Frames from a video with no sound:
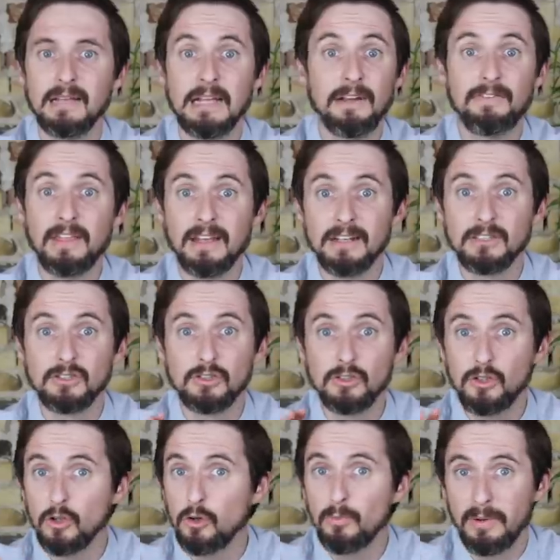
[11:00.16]
If that is
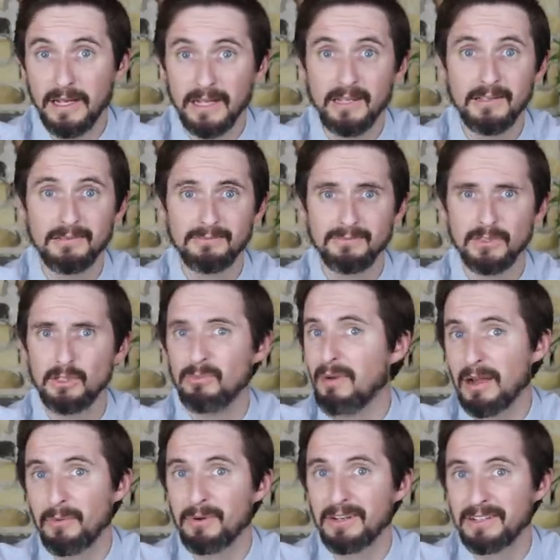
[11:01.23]
too big, you
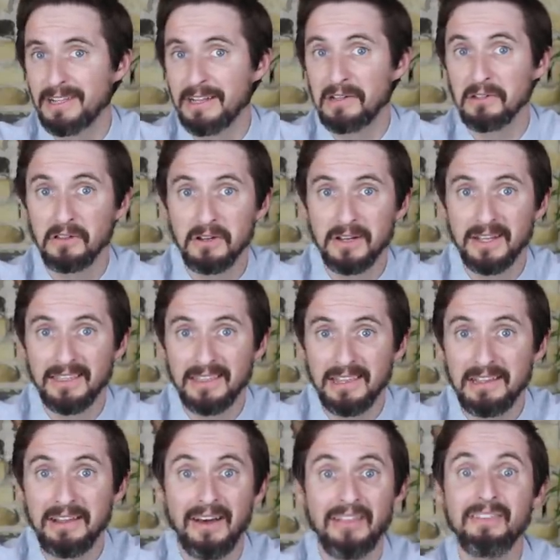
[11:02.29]
might want to take a look at
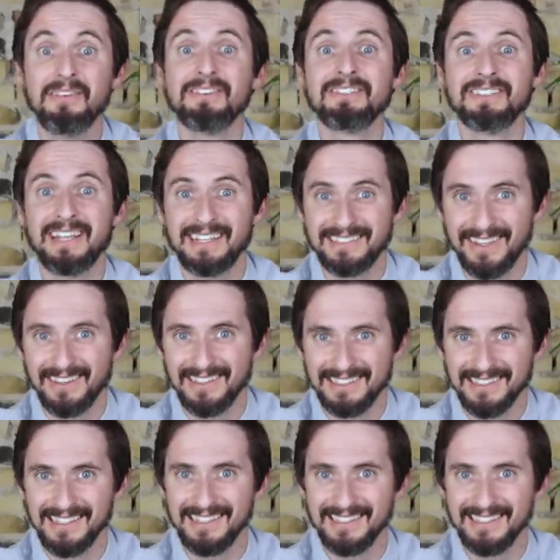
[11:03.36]
the other snakes on this